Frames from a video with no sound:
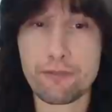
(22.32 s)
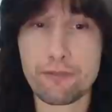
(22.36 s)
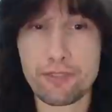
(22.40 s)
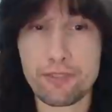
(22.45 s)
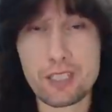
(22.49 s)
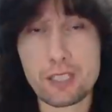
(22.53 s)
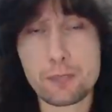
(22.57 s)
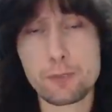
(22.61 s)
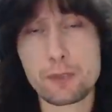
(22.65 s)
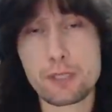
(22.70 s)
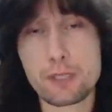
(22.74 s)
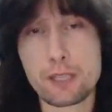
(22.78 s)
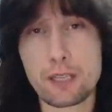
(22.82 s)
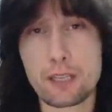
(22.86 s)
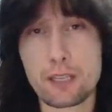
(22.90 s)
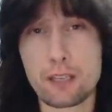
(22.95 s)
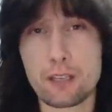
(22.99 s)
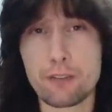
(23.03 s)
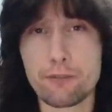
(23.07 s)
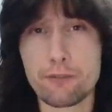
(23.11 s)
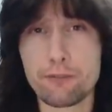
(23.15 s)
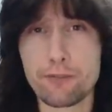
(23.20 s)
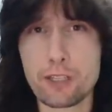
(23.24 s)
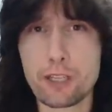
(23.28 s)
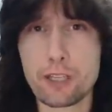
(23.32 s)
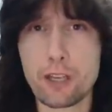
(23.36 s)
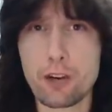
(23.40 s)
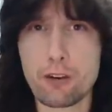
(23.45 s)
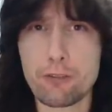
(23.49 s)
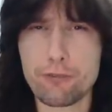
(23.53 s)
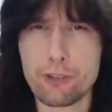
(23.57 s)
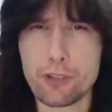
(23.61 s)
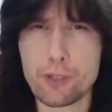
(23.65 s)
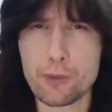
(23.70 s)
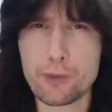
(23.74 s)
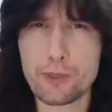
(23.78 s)
for this particular video
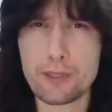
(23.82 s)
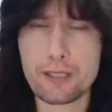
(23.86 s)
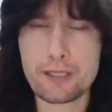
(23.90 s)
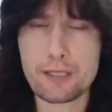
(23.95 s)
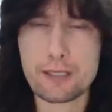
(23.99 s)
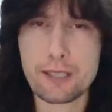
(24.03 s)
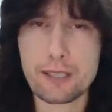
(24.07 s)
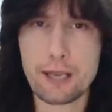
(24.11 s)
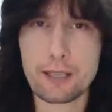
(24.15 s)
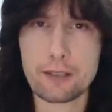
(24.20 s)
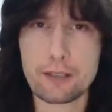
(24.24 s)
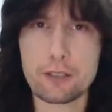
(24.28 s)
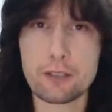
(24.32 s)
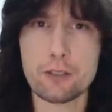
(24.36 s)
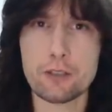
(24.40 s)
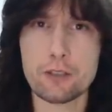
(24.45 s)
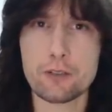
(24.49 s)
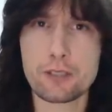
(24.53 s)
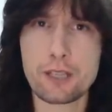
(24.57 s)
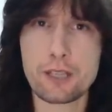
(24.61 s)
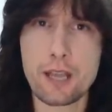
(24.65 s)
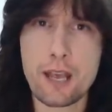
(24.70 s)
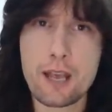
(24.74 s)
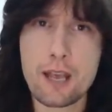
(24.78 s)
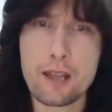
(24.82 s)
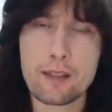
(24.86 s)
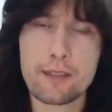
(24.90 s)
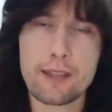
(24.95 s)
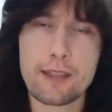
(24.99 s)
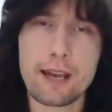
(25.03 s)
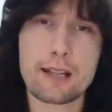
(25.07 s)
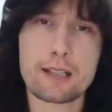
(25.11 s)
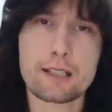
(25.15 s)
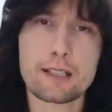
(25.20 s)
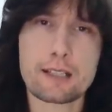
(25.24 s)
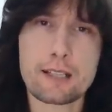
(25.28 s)
following the sad news
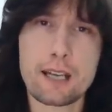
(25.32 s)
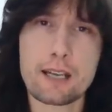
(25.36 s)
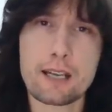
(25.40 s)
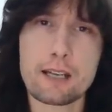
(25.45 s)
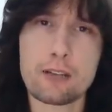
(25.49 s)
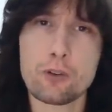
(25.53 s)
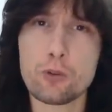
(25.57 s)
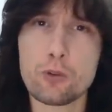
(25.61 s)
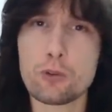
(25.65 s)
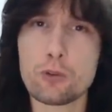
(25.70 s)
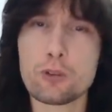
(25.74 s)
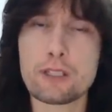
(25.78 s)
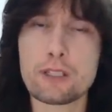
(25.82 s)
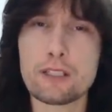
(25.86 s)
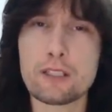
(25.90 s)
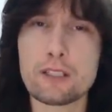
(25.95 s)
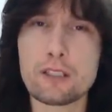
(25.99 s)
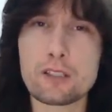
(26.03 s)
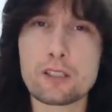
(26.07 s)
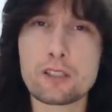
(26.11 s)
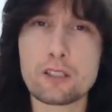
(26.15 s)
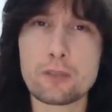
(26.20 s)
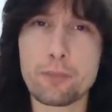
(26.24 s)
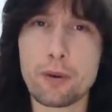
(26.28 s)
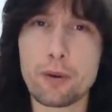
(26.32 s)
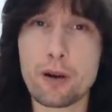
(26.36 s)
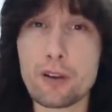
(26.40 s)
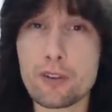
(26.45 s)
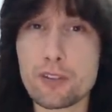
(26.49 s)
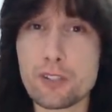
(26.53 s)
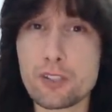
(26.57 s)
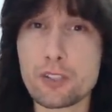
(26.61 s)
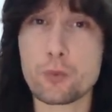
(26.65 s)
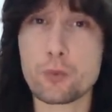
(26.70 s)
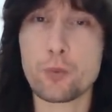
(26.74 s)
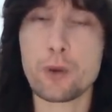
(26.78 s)
that Taylor Hawkins
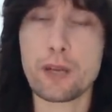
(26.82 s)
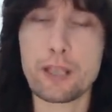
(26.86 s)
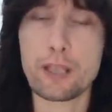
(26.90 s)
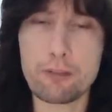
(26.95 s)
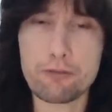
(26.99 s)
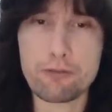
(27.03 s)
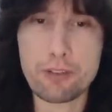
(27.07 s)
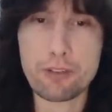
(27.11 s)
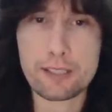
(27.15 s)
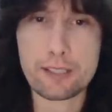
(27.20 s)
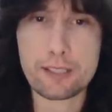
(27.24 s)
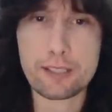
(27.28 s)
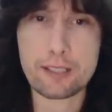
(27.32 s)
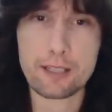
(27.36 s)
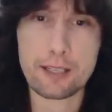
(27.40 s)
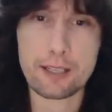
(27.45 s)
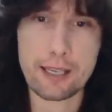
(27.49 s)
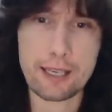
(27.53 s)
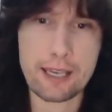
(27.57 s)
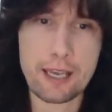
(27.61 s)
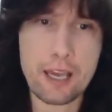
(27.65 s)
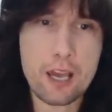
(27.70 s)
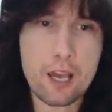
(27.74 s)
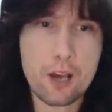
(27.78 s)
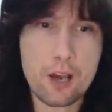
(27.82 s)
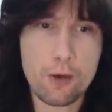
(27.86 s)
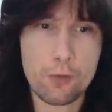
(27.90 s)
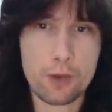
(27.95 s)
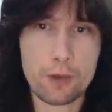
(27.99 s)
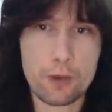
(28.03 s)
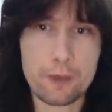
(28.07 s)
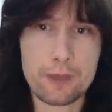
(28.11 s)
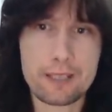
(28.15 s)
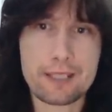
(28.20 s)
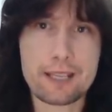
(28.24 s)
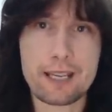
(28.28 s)
passed away recently. We're
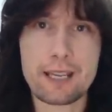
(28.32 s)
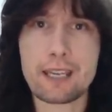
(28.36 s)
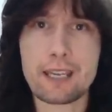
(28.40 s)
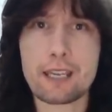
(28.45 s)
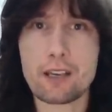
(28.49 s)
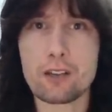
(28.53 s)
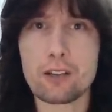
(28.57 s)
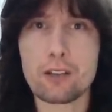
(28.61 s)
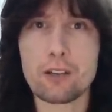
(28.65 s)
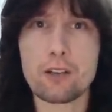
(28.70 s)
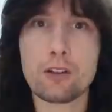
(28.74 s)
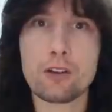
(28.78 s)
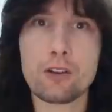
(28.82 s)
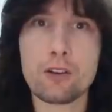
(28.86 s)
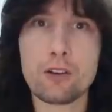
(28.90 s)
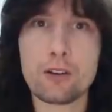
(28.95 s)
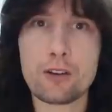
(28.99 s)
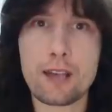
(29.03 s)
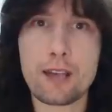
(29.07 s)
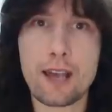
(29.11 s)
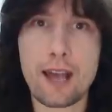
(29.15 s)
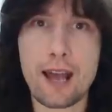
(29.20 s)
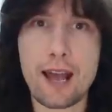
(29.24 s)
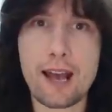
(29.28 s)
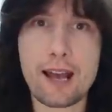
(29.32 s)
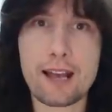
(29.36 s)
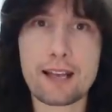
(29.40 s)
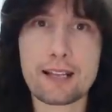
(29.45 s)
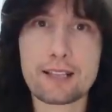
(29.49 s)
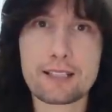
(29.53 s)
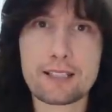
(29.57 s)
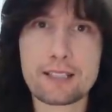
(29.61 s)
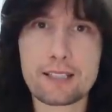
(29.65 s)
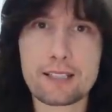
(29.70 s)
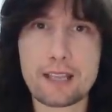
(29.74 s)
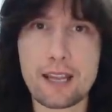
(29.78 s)
going to be taking a look
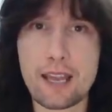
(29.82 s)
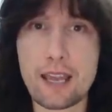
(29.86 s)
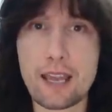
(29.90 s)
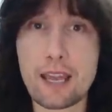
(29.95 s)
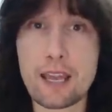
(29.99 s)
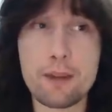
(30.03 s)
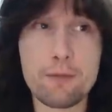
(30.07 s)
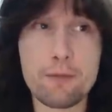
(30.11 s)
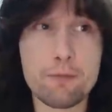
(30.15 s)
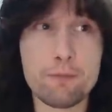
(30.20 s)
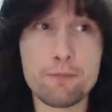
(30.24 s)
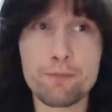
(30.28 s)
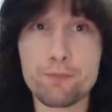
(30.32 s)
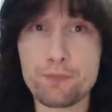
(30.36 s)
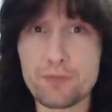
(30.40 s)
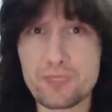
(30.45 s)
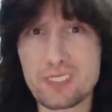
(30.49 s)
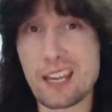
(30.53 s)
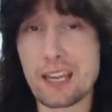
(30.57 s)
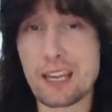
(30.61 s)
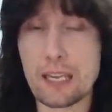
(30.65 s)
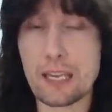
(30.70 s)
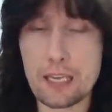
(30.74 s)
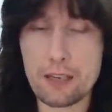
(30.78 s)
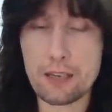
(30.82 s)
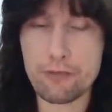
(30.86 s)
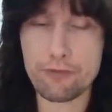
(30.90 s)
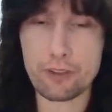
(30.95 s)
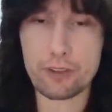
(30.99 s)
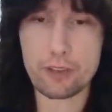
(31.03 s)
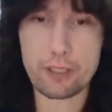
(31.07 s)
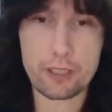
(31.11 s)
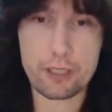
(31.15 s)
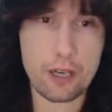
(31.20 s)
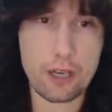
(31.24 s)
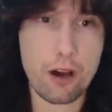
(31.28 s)
at him, Dave,
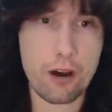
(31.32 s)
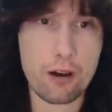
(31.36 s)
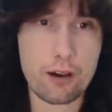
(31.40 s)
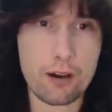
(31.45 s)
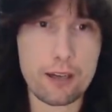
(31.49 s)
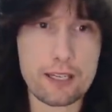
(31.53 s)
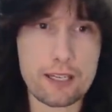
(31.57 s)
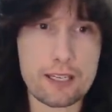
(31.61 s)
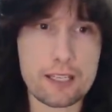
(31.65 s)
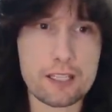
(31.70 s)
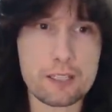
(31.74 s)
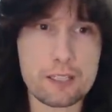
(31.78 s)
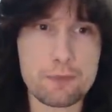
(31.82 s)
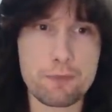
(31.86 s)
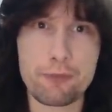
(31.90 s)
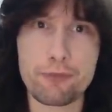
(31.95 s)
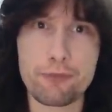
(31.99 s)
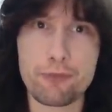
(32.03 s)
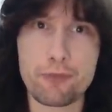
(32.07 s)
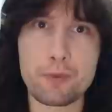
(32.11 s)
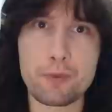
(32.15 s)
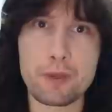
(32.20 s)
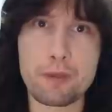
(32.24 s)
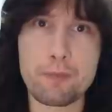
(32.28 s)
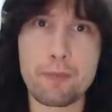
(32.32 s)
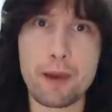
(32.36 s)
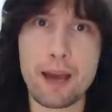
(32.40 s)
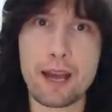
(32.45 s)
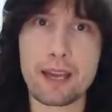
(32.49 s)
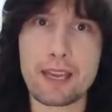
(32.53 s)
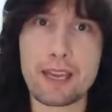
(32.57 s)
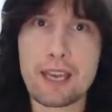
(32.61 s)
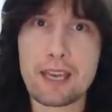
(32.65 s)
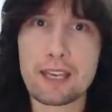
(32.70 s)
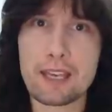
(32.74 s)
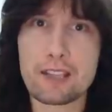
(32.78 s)
and the guys performing back
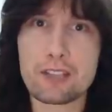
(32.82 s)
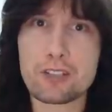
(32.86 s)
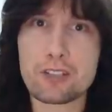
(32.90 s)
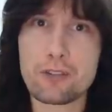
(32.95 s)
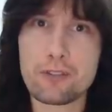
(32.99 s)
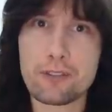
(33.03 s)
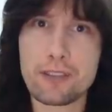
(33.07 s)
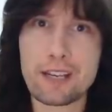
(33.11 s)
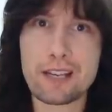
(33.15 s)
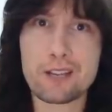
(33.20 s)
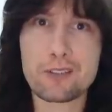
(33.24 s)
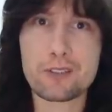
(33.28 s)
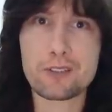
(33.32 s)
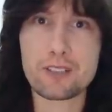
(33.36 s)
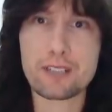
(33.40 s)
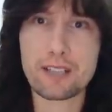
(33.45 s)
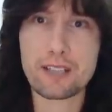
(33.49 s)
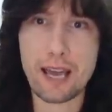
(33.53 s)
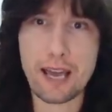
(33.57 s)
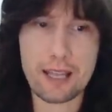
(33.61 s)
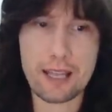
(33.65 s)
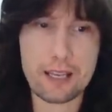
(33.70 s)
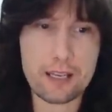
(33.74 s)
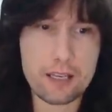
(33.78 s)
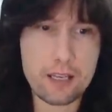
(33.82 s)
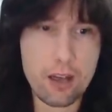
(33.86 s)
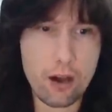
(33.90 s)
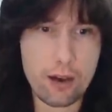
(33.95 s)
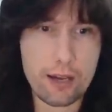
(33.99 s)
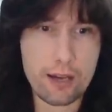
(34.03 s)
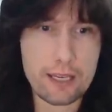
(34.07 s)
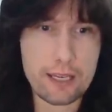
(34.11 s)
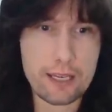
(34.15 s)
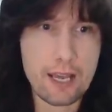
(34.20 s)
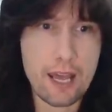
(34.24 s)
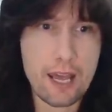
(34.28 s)
in two thousand
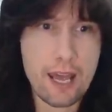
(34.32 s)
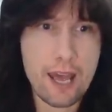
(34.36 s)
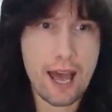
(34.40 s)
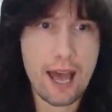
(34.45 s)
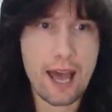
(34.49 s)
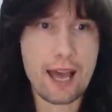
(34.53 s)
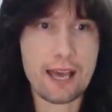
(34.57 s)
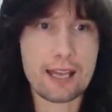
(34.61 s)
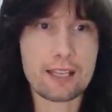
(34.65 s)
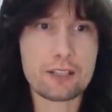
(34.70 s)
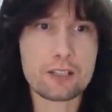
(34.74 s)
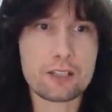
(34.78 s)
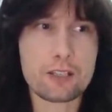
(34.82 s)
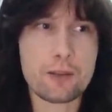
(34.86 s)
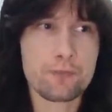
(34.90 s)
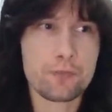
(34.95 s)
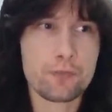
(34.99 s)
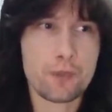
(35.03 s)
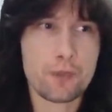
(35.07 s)
nine, and